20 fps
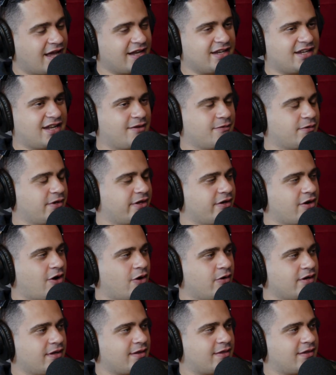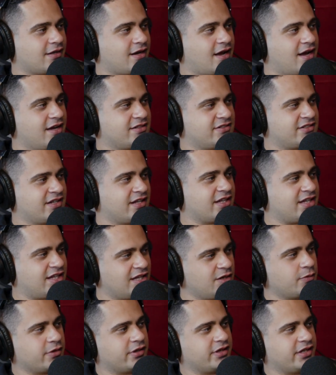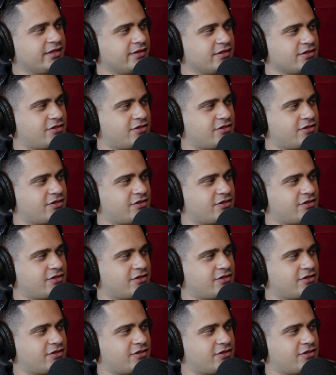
And he didn't really own anything nice. And he would lead the